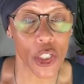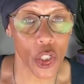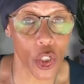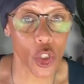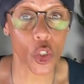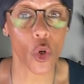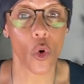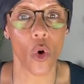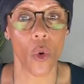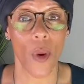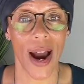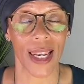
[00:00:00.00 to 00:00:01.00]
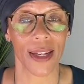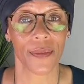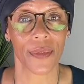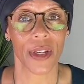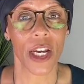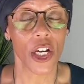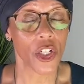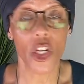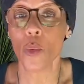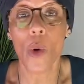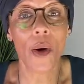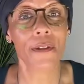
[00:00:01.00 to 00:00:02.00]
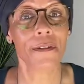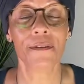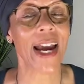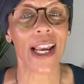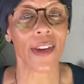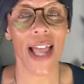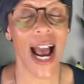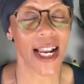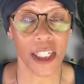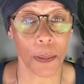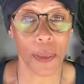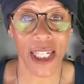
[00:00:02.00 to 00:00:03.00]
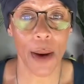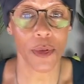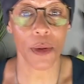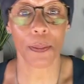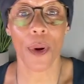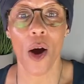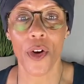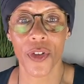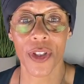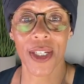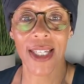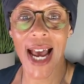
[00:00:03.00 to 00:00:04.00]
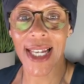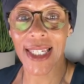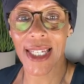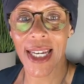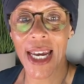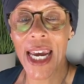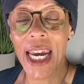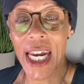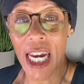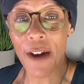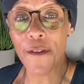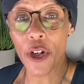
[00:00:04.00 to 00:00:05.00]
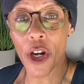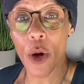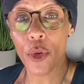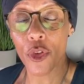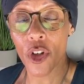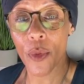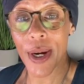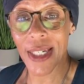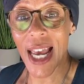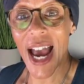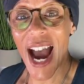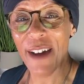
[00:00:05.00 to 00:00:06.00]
to score well. You won't fail the hazard perception part of the test if you go through it.